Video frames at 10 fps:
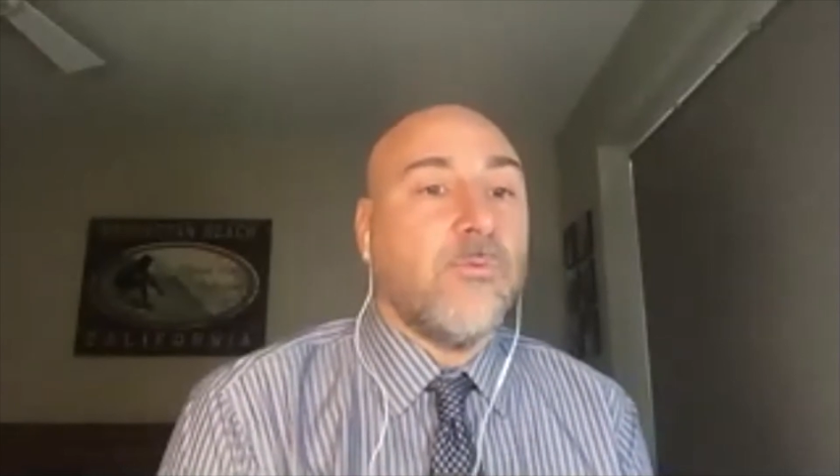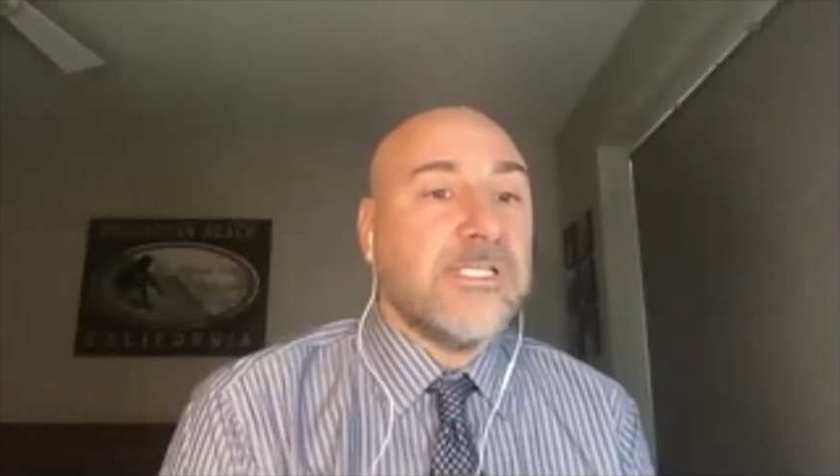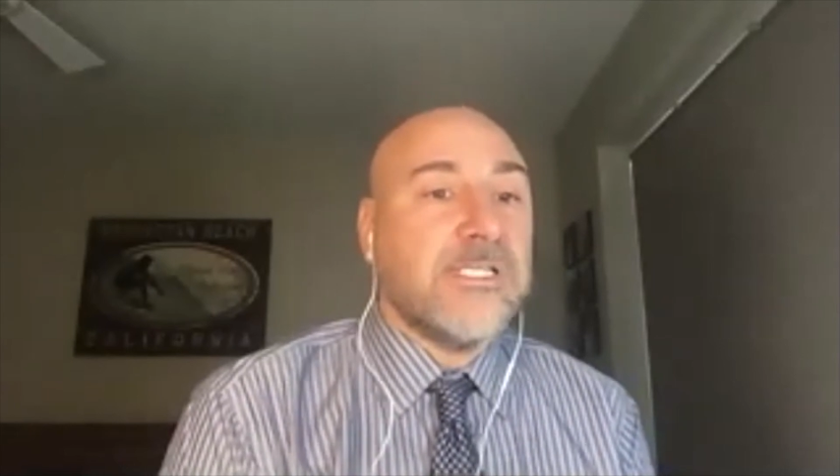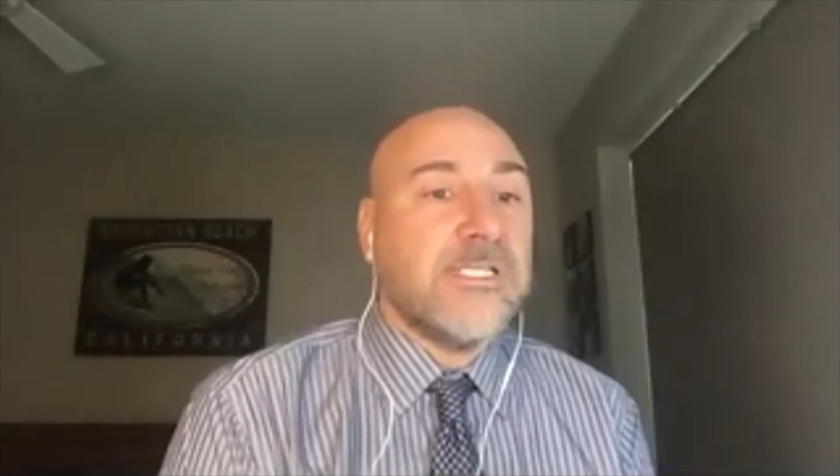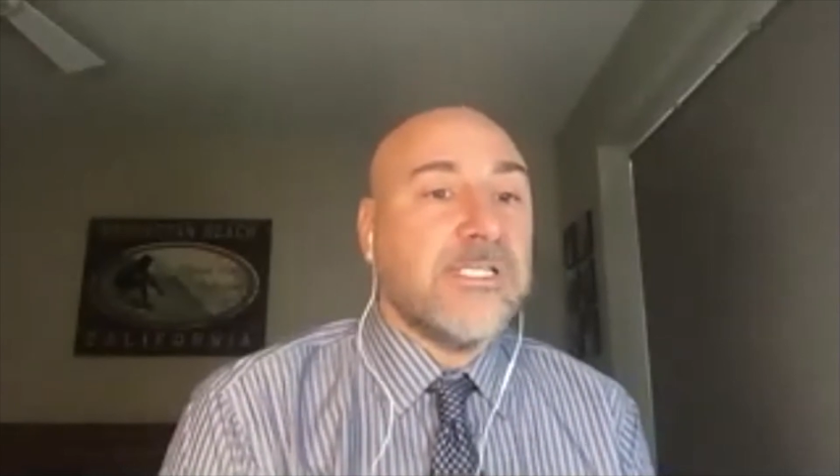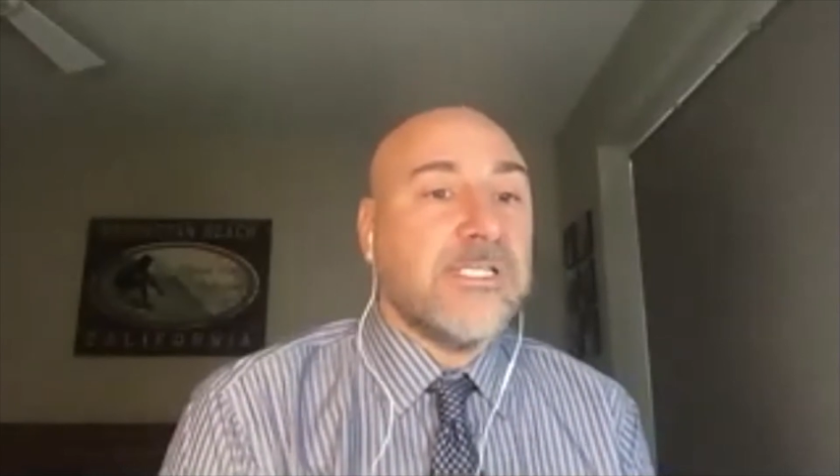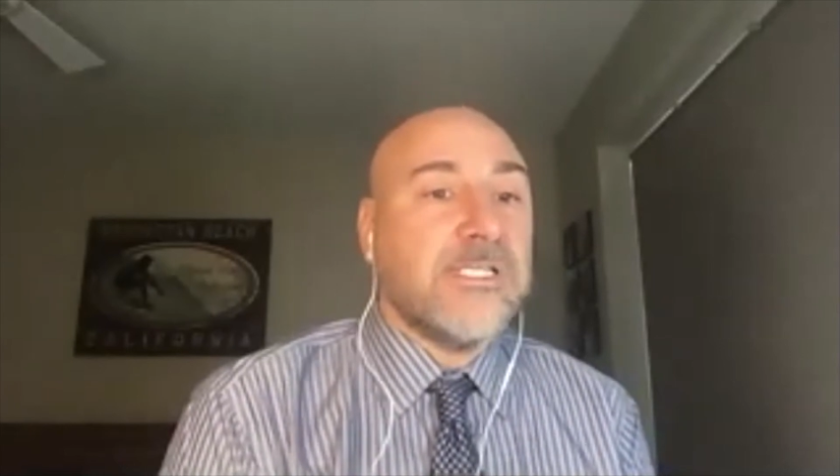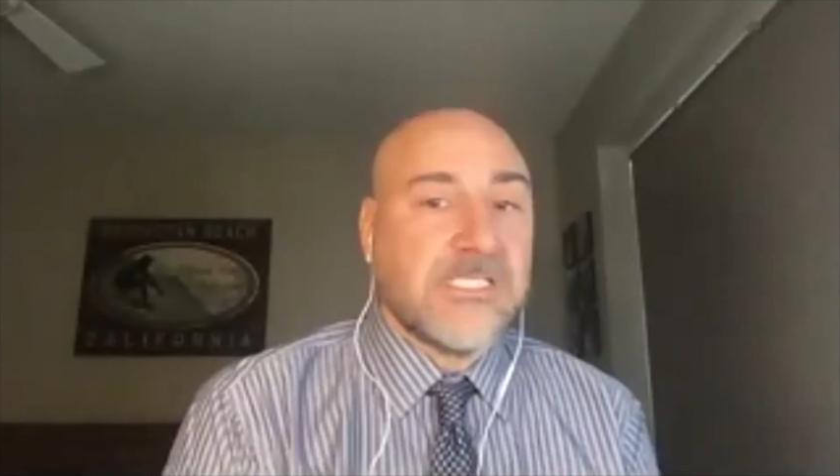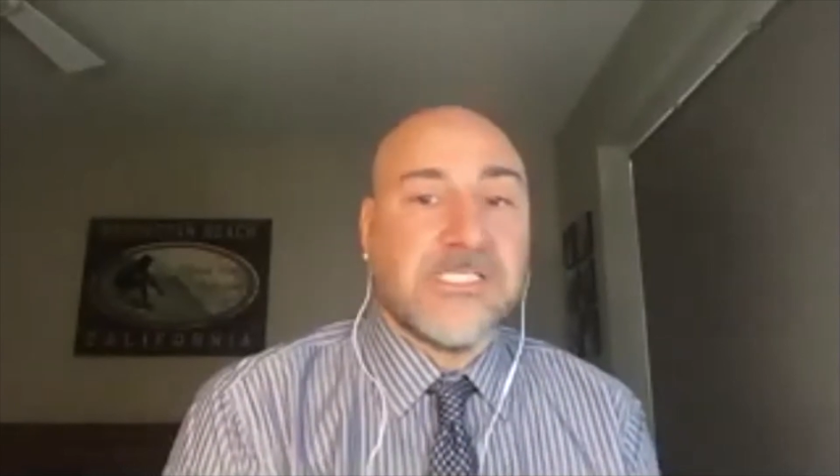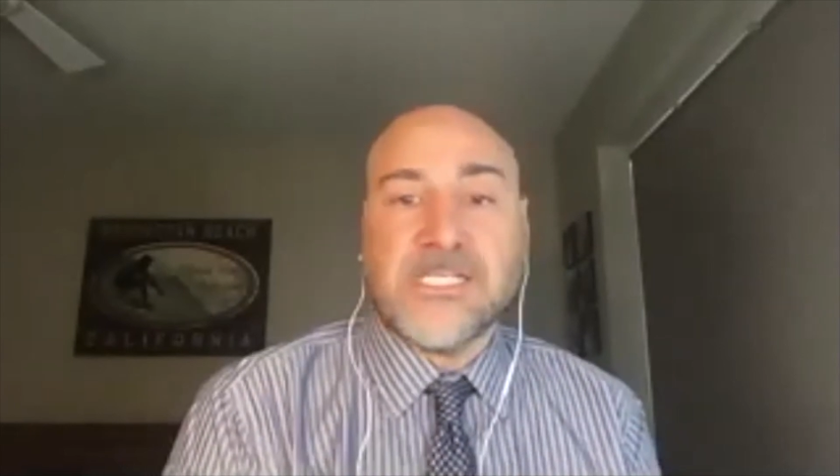Once I
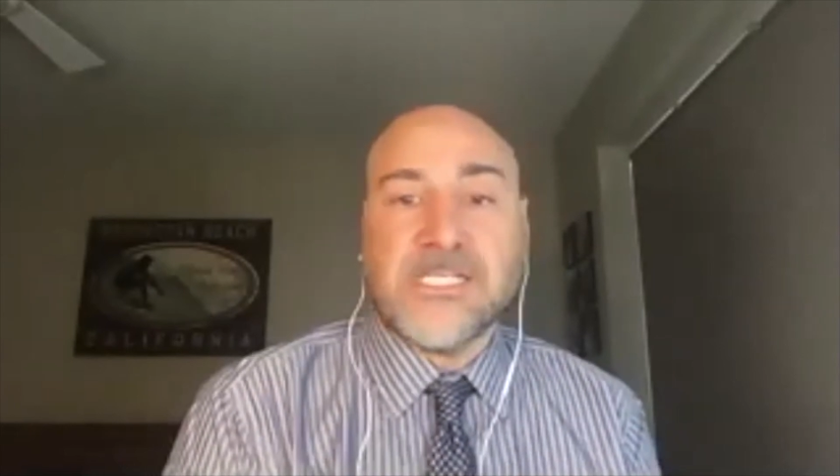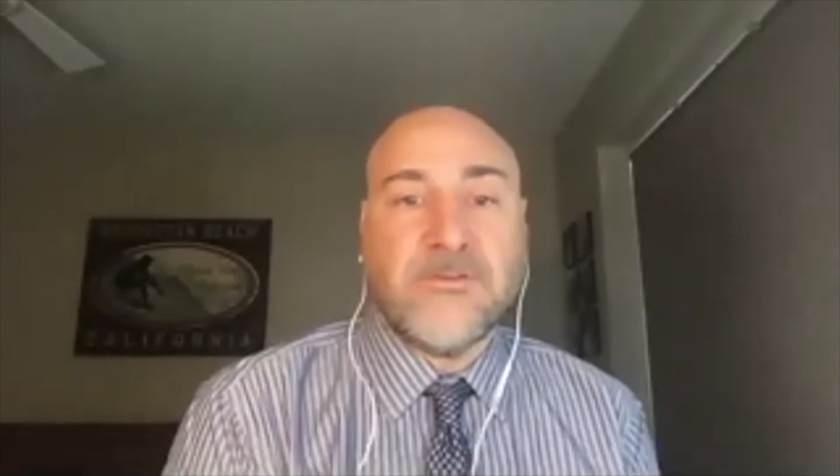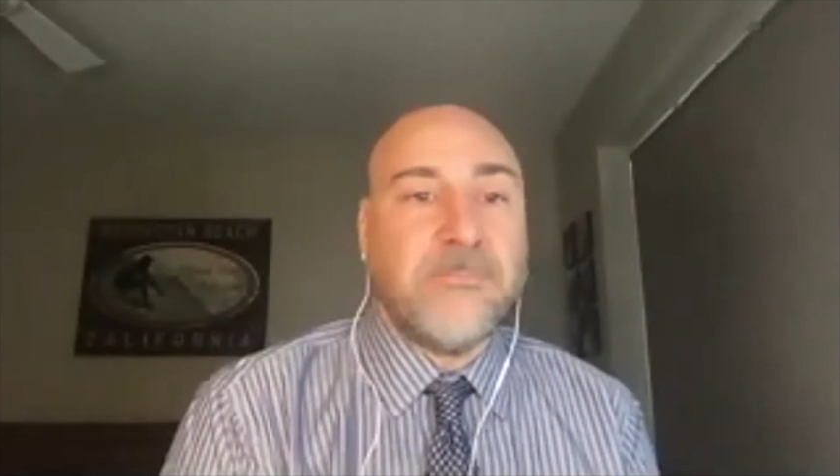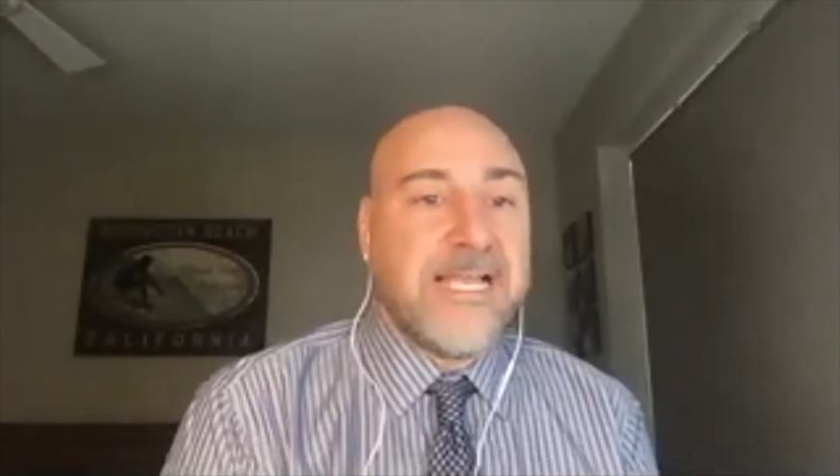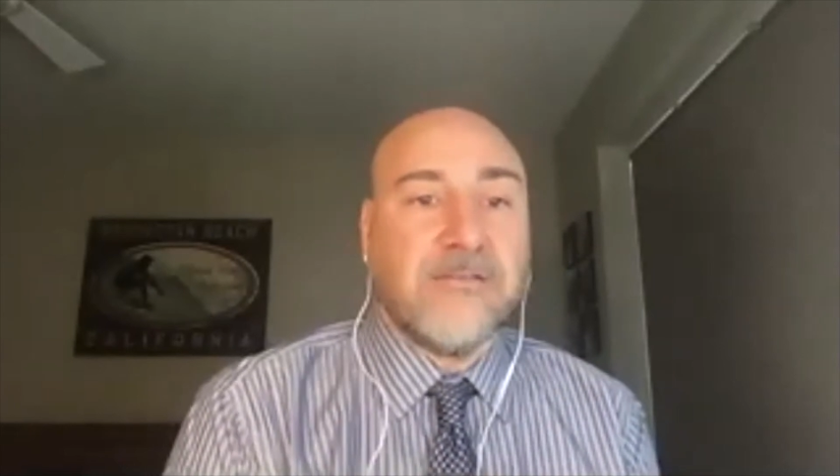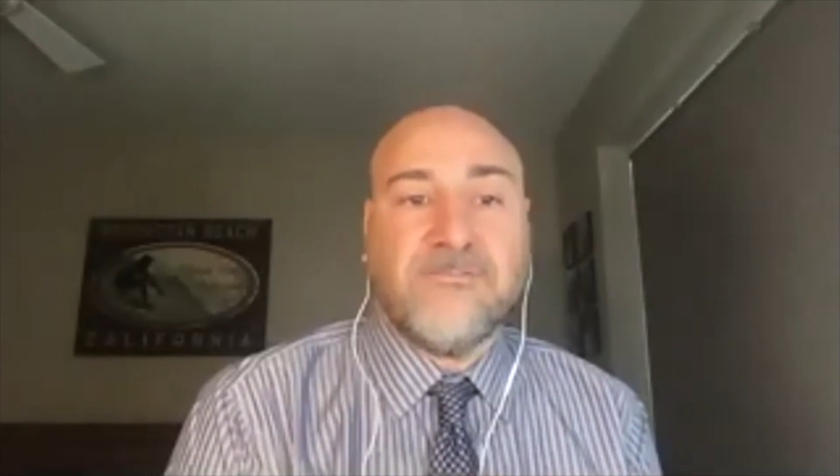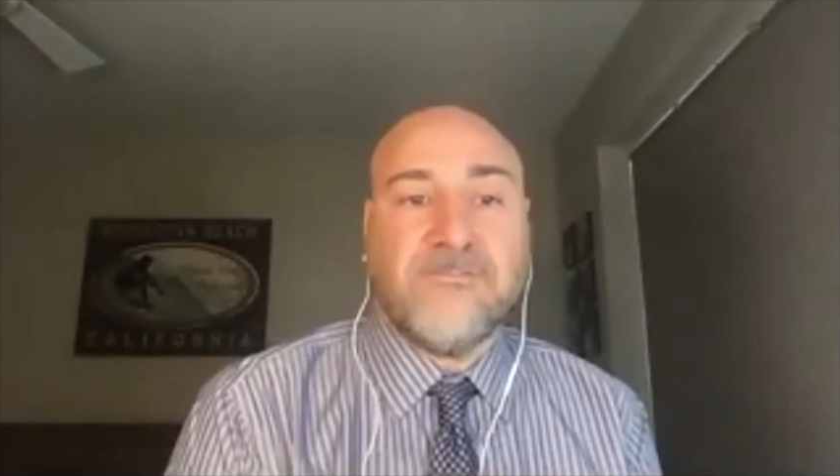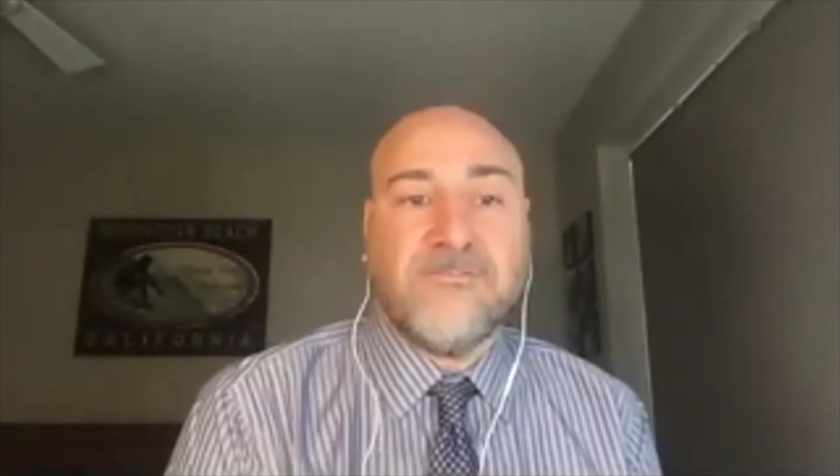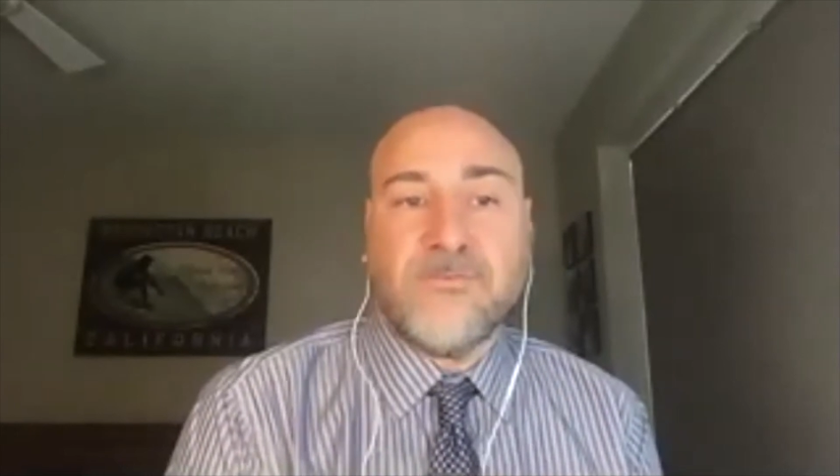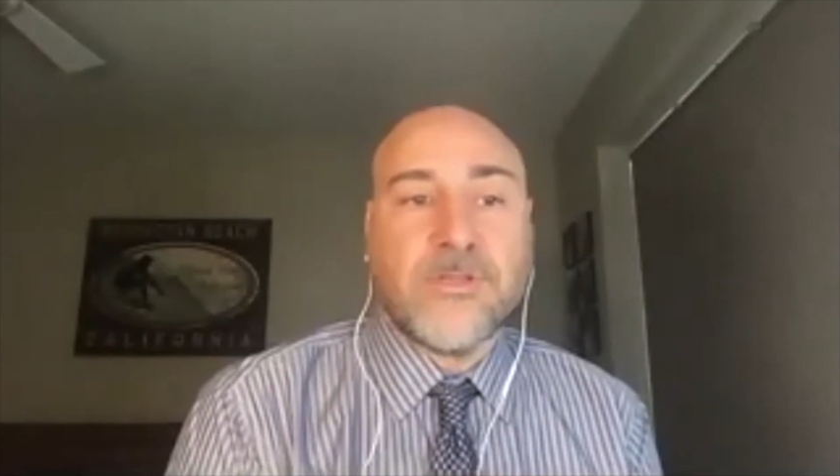have a successful
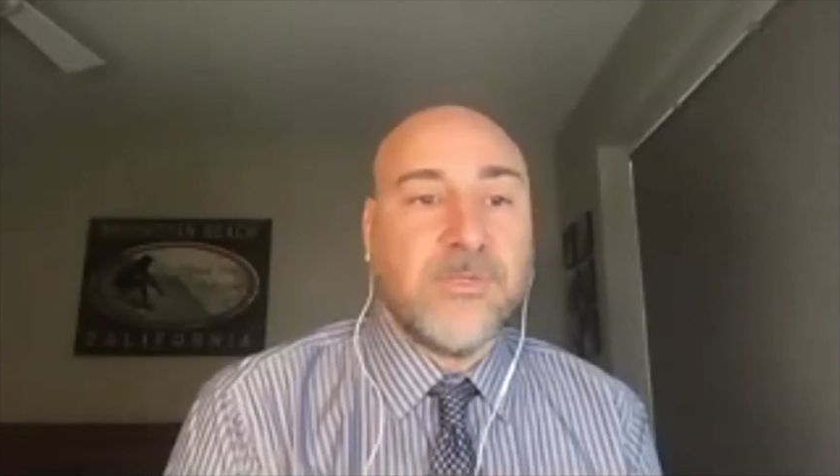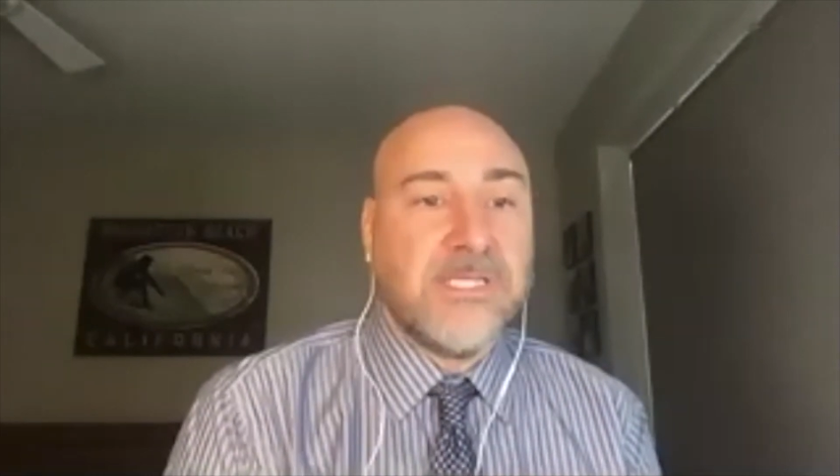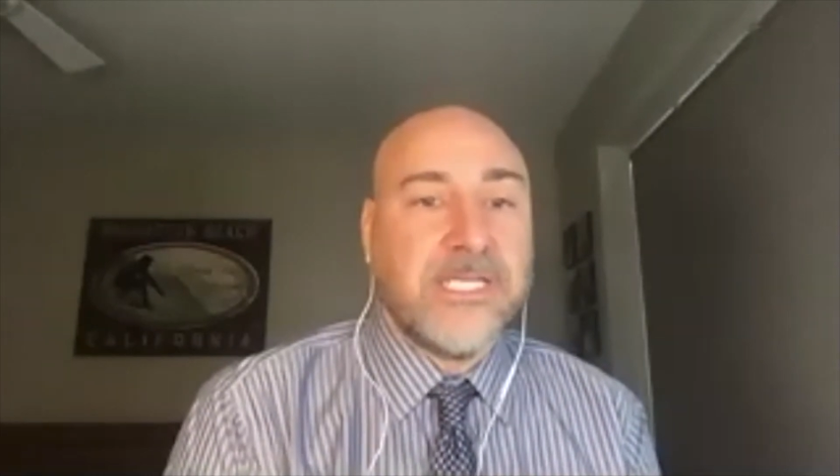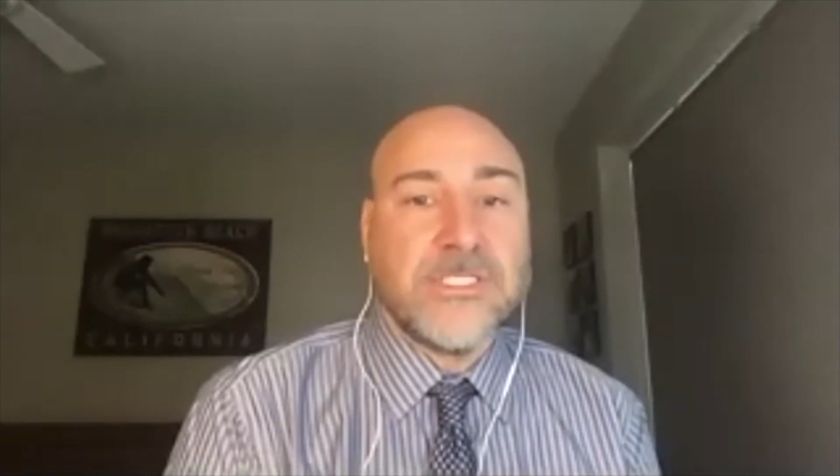back and forth